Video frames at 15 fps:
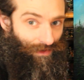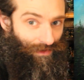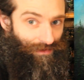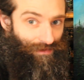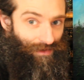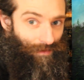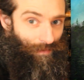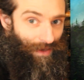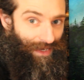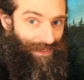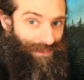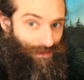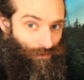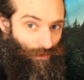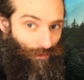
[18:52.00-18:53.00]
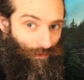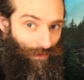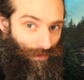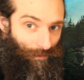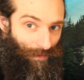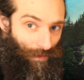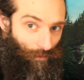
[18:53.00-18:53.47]
I'd like to go back into it
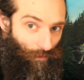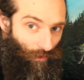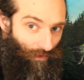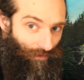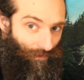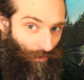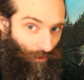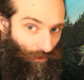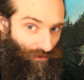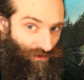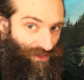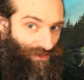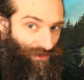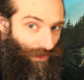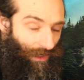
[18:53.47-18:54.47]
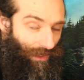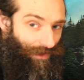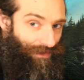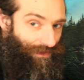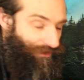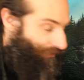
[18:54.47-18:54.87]
with a bit more of just a light